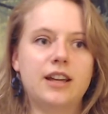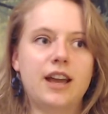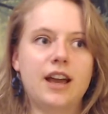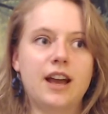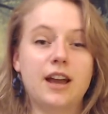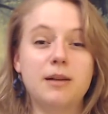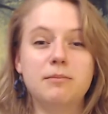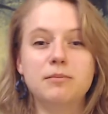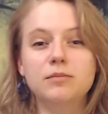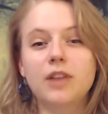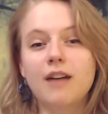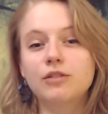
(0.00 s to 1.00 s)
am
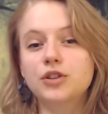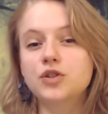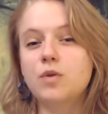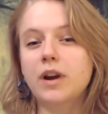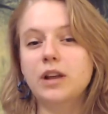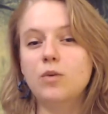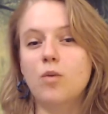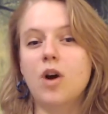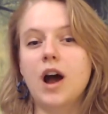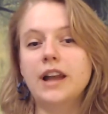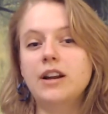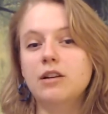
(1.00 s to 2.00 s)
level
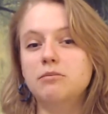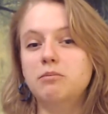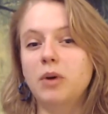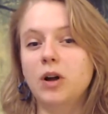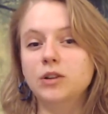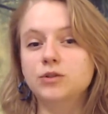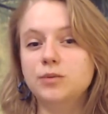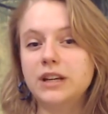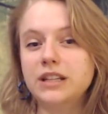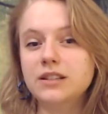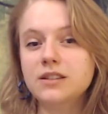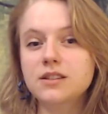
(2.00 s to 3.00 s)
21 on
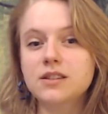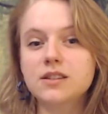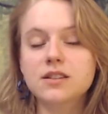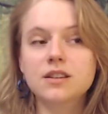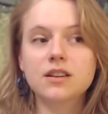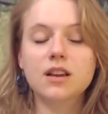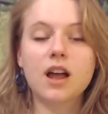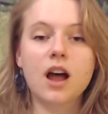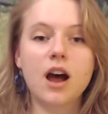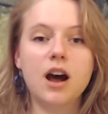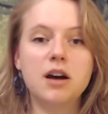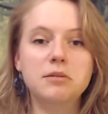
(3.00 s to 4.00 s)
Baldwins.
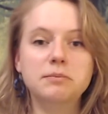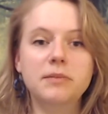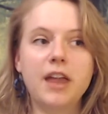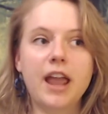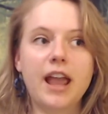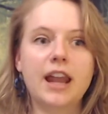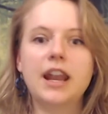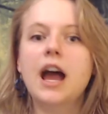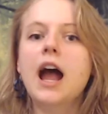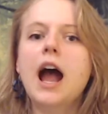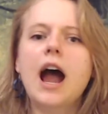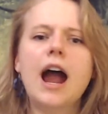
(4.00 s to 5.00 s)
And
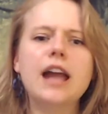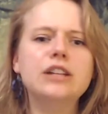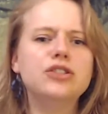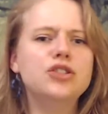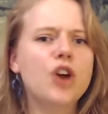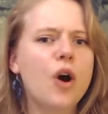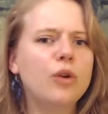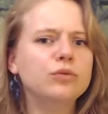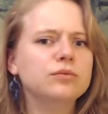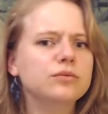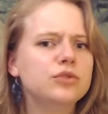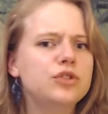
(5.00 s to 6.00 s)
I don't
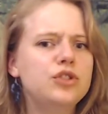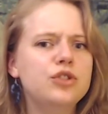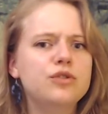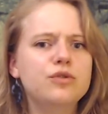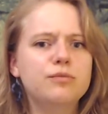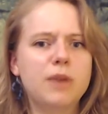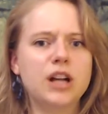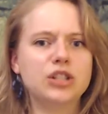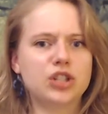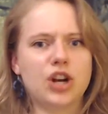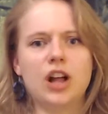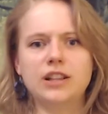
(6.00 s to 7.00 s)
do much
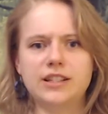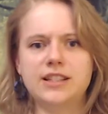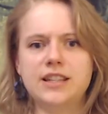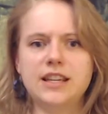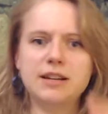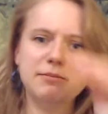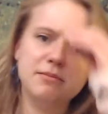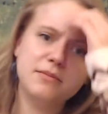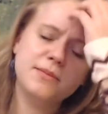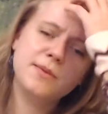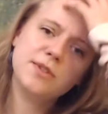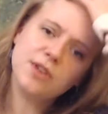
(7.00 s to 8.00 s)
Colosseum.
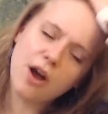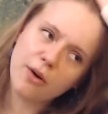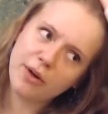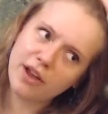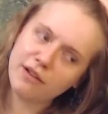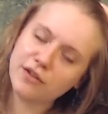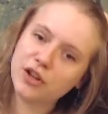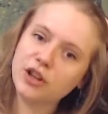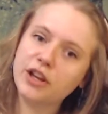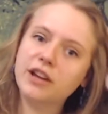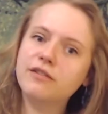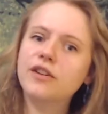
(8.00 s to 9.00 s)
So if you're
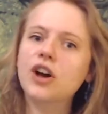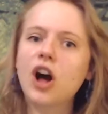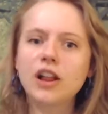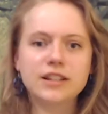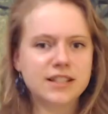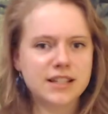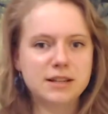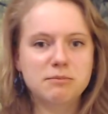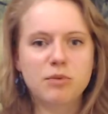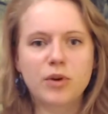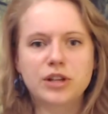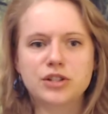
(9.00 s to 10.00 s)
looking for Colosseum
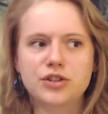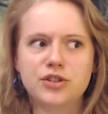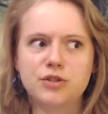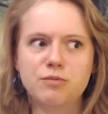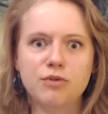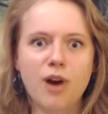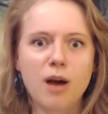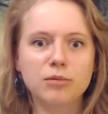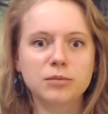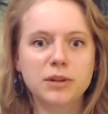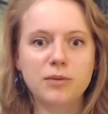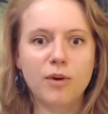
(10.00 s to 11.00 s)
pointers, you
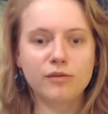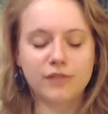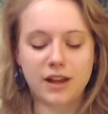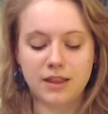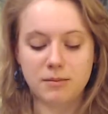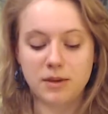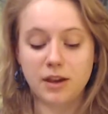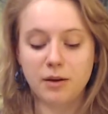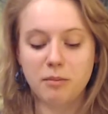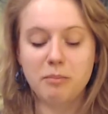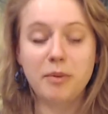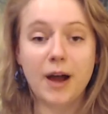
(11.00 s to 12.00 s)
probably won't find them here.
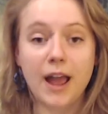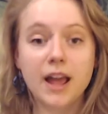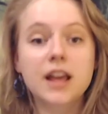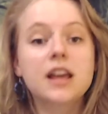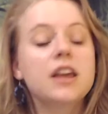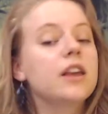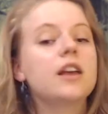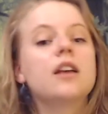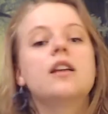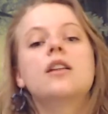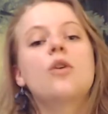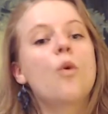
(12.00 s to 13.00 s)
But
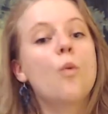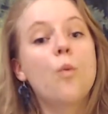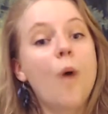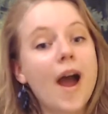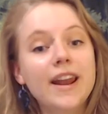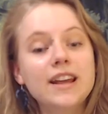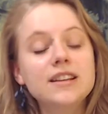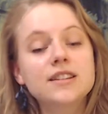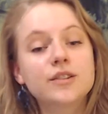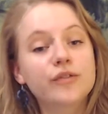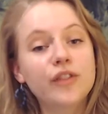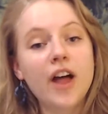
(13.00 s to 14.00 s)
what is
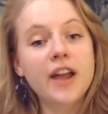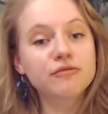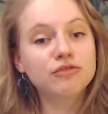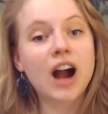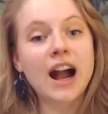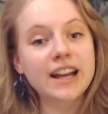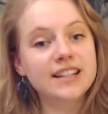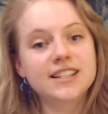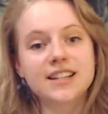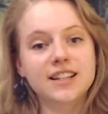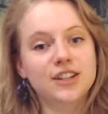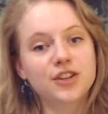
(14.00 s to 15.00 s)
Flight
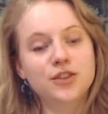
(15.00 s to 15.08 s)
Rising, you